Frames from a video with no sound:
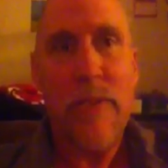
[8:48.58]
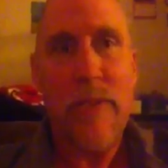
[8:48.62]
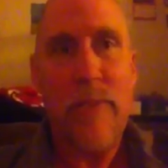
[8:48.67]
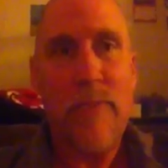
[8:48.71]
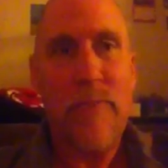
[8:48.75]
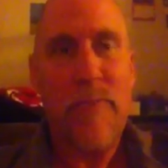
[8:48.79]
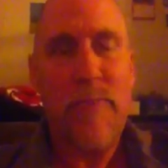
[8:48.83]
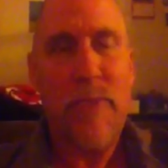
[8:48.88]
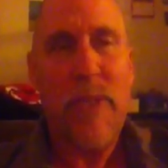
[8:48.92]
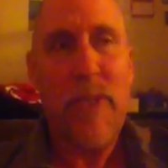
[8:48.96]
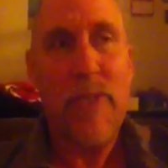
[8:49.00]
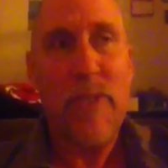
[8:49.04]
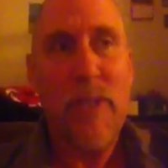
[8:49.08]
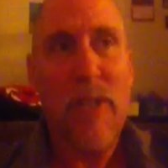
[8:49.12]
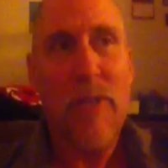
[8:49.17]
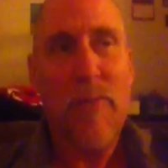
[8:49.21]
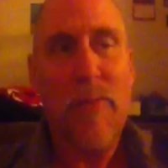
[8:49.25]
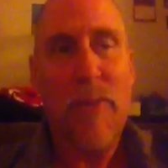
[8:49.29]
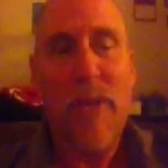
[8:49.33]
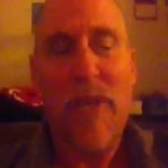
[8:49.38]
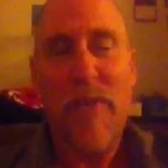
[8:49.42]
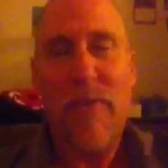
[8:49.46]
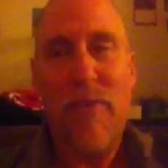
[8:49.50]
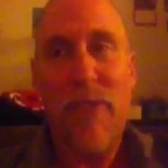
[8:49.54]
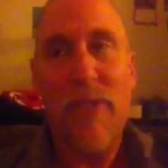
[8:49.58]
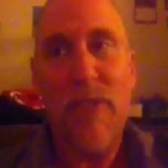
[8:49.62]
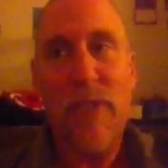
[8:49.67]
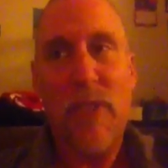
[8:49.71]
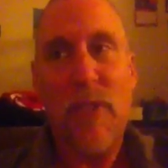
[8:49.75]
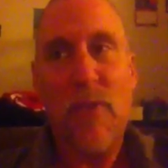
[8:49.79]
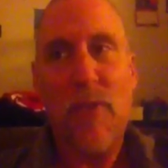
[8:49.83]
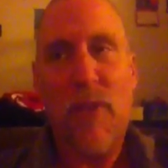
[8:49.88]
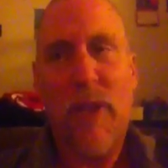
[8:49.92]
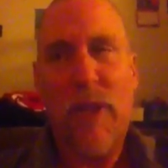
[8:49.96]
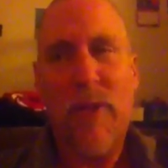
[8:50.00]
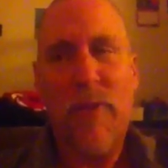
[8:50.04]
it's based on applied
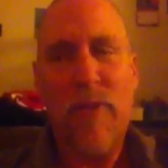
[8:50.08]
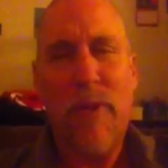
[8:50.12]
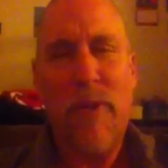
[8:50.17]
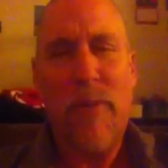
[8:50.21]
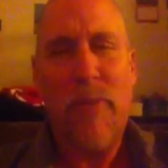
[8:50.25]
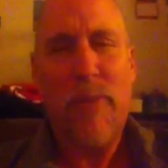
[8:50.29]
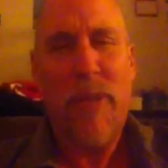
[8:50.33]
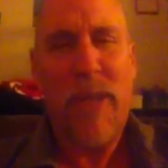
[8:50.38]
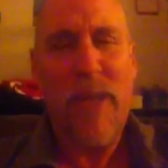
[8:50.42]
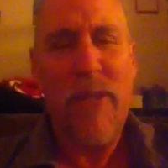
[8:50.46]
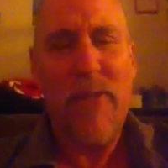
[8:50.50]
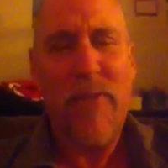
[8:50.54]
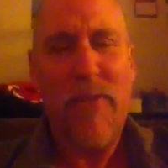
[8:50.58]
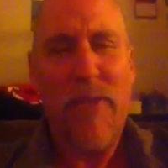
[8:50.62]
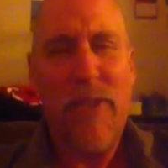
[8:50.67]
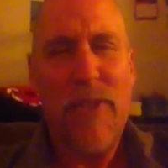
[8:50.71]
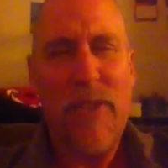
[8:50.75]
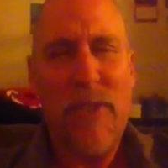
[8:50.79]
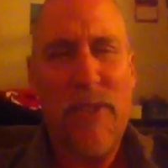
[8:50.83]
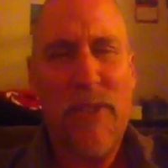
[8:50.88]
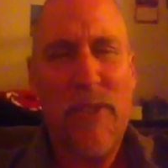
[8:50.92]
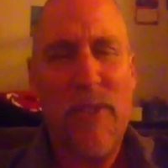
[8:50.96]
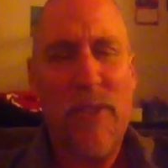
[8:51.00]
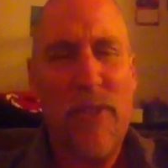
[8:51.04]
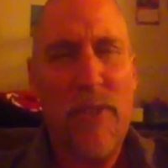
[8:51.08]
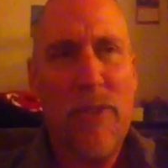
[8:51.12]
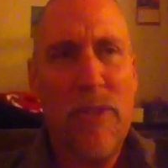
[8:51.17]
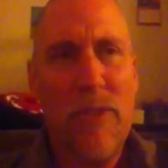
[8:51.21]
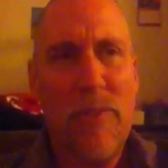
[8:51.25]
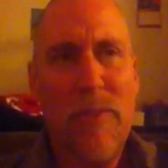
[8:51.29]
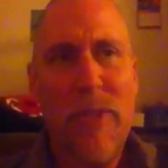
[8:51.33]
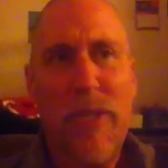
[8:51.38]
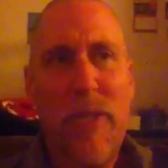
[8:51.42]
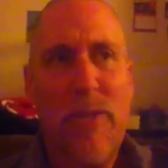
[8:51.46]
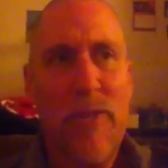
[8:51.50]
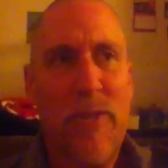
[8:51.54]
physics, why don't we apply the physics of those
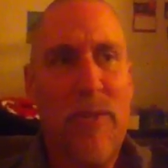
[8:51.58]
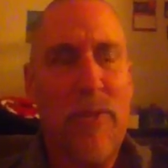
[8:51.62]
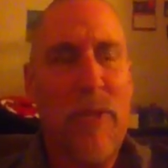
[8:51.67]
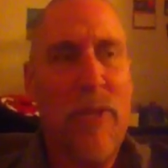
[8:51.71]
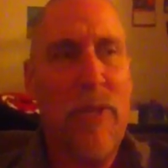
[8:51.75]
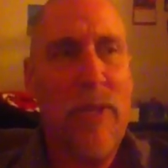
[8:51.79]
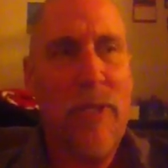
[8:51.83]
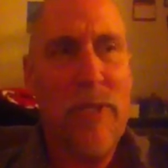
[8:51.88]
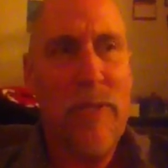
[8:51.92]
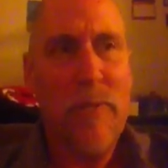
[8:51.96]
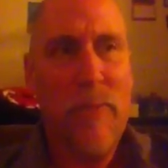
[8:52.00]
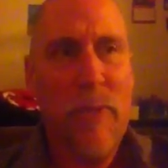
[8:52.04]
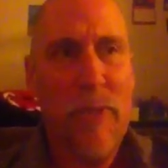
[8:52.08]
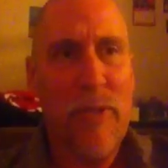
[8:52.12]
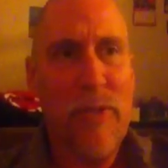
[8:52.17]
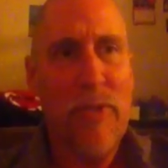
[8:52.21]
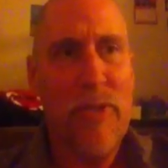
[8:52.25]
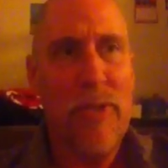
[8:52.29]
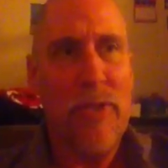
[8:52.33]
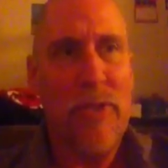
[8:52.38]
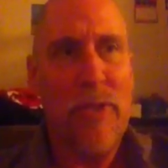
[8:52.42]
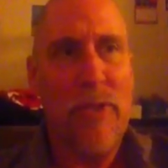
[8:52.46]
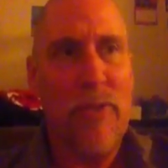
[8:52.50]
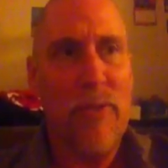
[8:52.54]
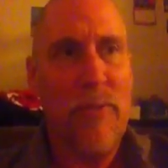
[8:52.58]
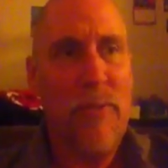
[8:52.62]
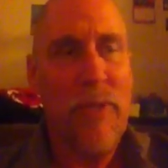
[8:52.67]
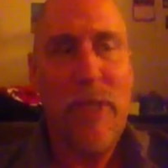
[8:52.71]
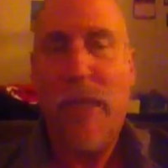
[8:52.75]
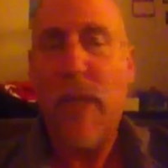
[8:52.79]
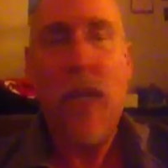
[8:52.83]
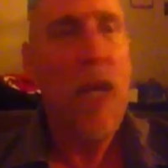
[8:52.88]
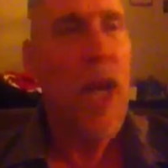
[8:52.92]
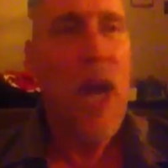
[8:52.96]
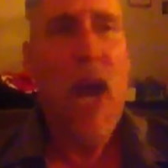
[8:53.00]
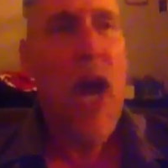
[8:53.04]
players so we don't have to murder each other over
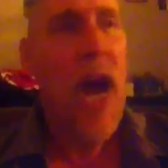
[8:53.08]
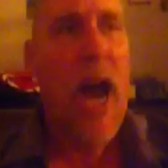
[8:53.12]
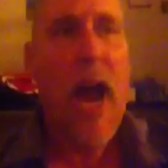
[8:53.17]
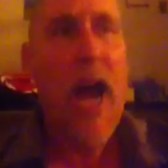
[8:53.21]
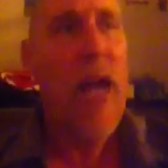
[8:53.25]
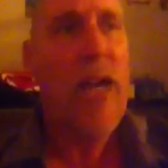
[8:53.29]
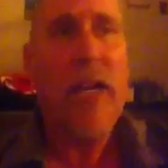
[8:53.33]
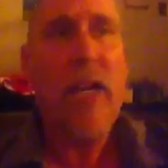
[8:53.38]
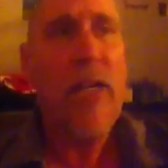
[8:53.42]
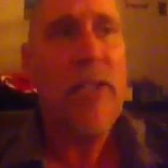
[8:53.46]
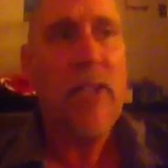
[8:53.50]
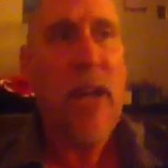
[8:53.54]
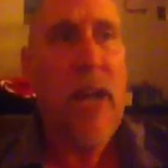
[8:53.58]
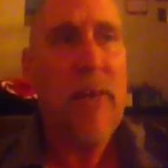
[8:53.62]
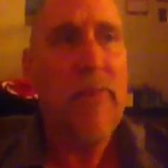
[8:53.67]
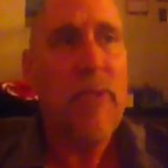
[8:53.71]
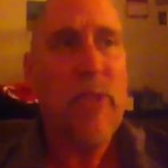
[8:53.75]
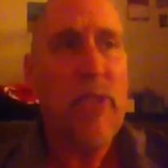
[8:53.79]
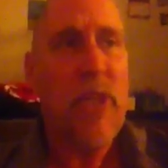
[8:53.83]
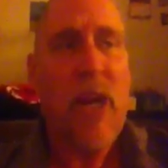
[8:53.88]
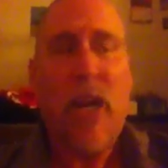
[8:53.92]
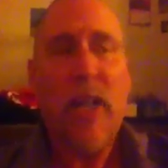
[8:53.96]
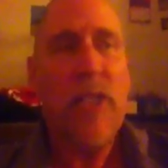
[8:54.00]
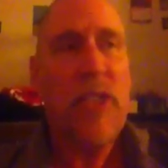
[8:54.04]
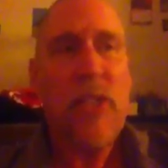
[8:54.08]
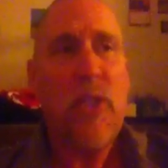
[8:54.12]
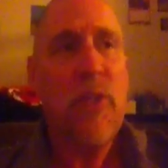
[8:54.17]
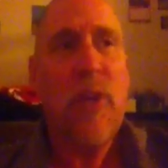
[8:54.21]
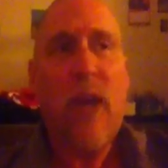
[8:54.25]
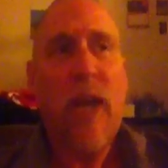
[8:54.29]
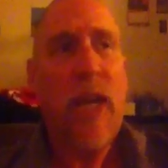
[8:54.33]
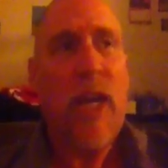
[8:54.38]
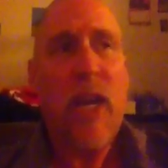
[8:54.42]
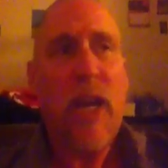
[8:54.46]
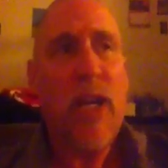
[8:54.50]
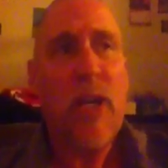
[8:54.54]
money? I ain't got time to talk to
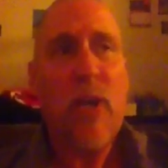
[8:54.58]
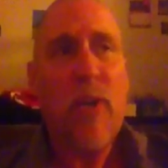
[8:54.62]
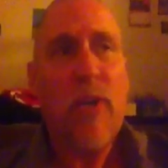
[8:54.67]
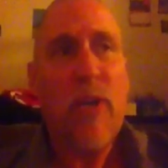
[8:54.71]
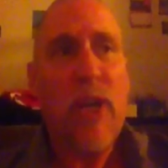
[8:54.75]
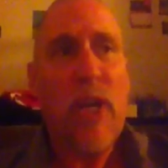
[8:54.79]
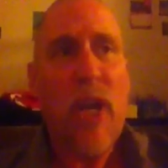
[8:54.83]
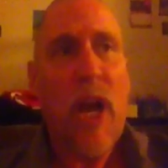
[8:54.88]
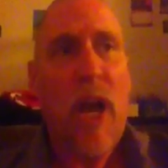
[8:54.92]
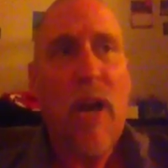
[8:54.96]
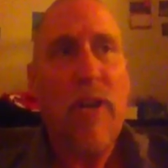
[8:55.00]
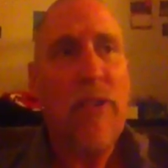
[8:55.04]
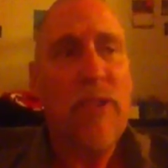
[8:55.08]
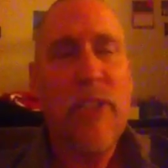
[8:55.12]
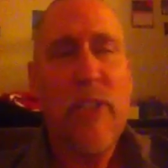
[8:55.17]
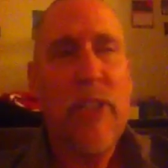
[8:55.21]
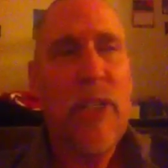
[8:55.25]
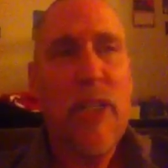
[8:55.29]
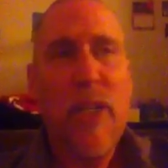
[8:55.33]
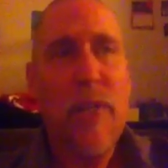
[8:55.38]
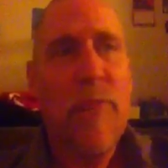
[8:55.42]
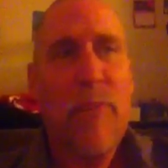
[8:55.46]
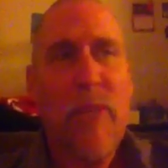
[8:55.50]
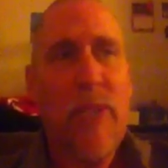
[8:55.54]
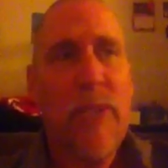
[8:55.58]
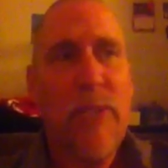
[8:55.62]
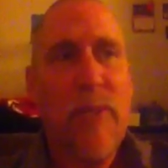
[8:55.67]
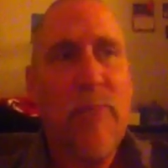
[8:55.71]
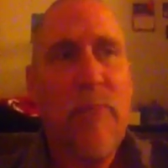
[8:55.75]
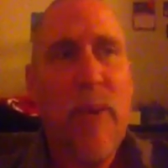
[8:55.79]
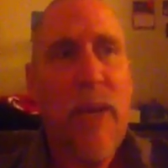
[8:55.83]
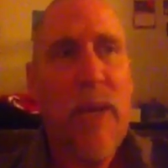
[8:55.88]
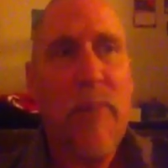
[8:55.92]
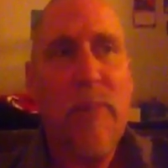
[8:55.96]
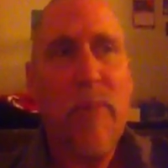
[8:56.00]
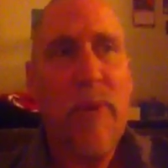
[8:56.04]
you. I got to go to college and get a piece
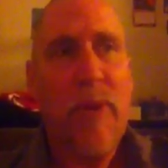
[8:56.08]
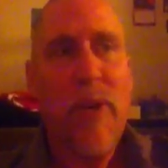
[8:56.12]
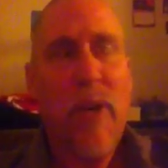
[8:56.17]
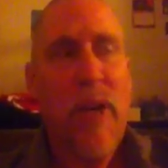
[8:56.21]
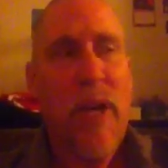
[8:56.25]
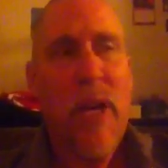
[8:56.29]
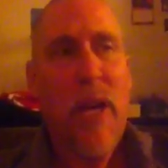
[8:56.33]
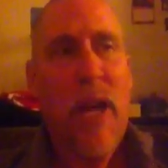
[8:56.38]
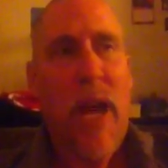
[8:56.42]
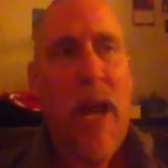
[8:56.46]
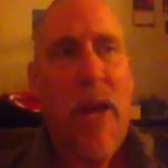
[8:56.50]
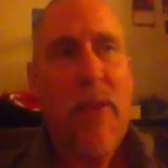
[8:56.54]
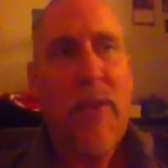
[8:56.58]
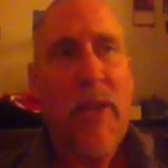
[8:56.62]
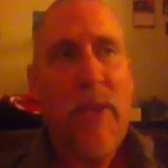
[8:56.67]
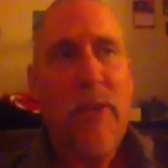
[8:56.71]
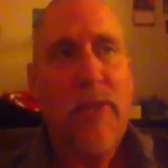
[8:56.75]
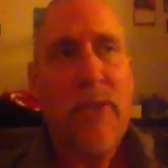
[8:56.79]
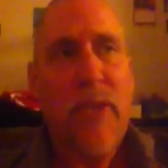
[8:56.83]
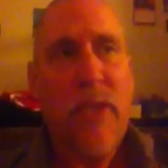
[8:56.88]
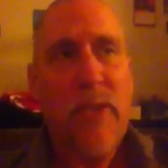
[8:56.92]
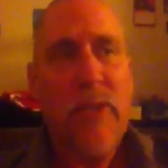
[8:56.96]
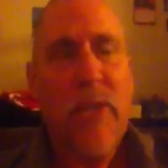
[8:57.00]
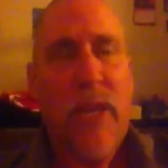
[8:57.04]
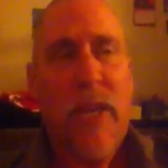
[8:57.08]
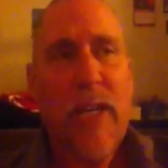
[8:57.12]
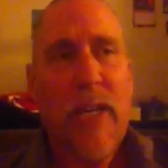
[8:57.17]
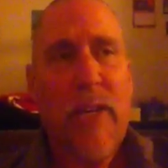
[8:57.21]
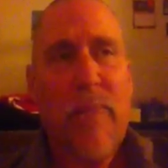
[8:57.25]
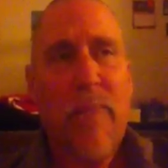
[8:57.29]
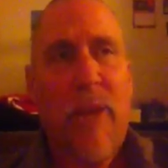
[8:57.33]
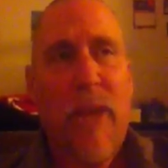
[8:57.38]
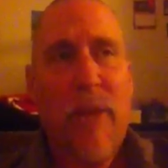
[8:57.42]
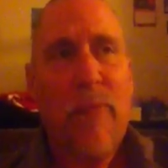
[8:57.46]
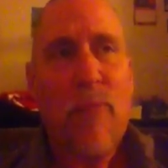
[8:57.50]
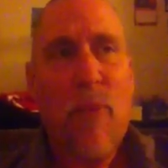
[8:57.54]
of paper that says I
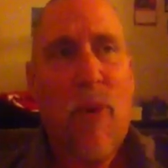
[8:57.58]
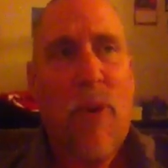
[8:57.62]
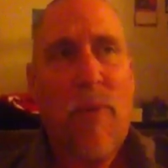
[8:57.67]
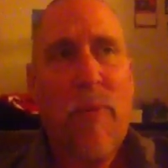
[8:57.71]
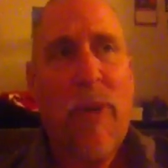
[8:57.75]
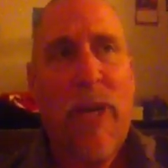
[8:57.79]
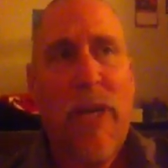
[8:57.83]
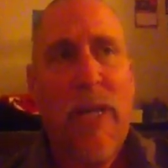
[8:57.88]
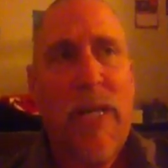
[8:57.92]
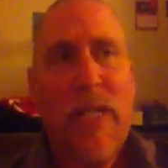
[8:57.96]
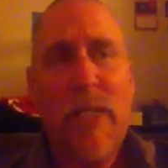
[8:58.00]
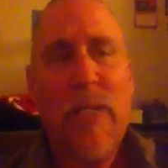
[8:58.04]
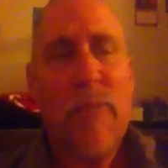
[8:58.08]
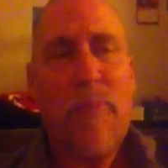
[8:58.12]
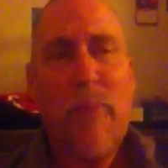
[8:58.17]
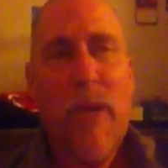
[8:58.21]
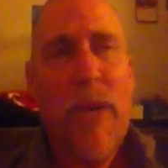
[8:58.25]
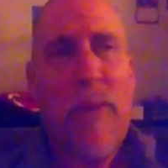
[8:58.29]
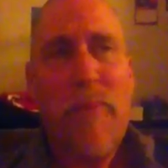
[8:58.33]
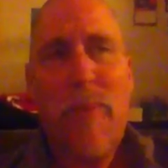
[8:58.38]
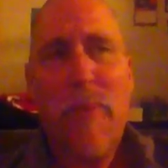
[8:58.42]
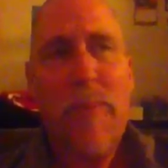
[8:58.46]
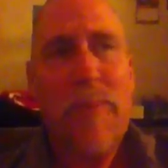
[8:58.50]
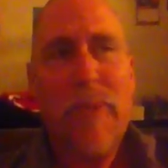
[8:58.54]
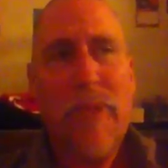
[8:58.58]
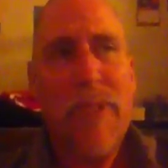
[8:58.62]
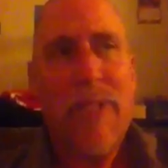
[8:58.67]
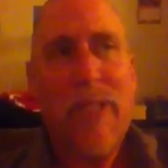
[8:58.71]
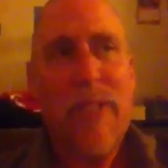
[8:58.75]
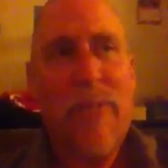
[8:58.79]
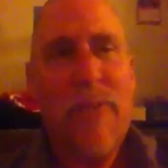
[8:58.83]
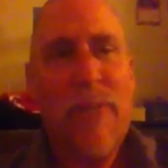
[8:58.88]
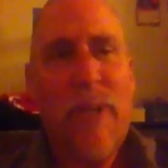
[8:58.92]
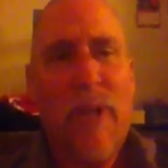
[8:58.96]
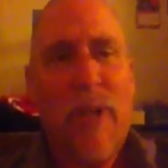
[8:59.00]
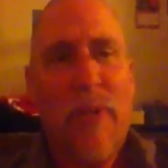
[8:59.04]
can make more money to pay people to
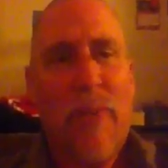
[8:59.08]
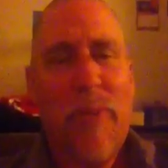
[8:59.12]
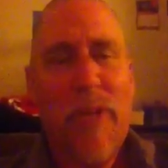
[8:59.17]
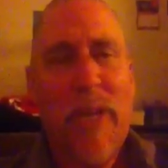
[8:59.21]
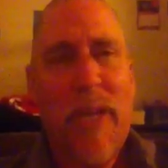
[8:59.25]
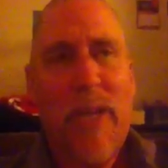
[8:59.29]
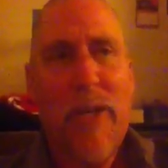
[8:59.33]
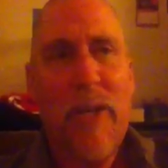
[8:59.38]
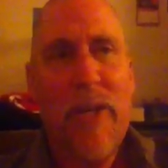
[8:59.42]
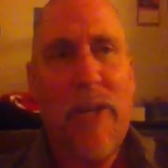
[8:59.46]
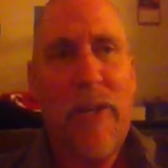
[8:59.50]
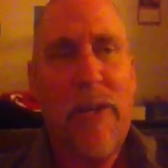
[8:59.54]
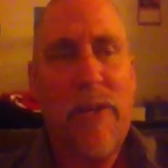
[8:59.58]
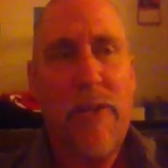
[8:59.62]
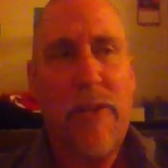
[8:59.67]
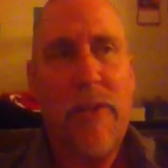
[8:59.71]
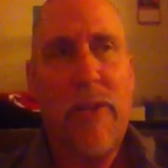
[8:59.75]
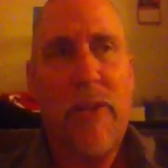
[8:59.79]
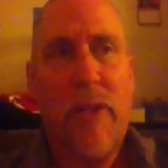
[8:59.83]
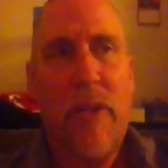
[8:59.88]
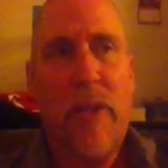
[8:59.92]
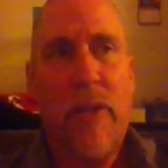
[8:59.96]
live here on planet Earth.